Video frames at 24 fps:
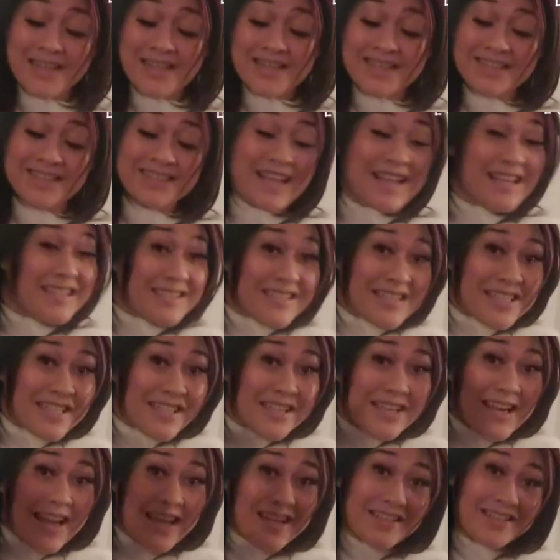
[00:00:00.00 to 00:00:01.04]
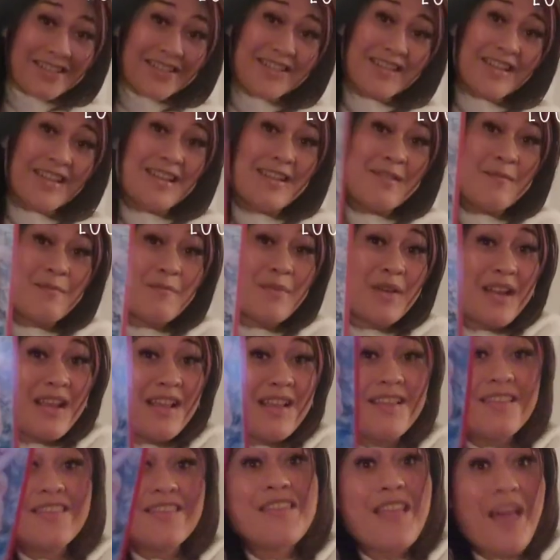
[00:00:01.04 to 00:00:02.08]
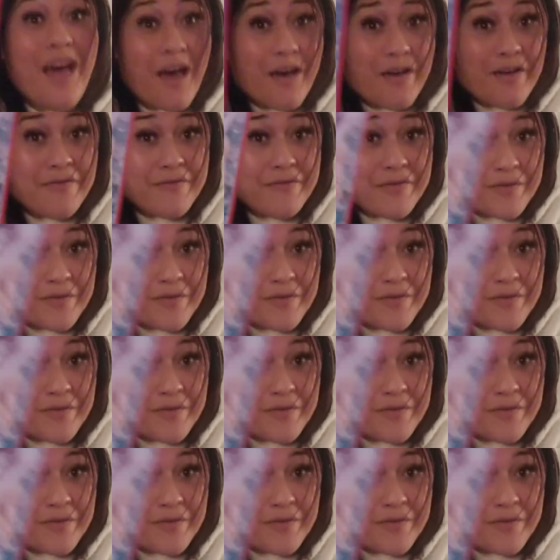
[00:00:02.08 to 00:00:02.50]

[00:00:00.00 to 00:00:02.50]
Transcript: sexy connection, but I love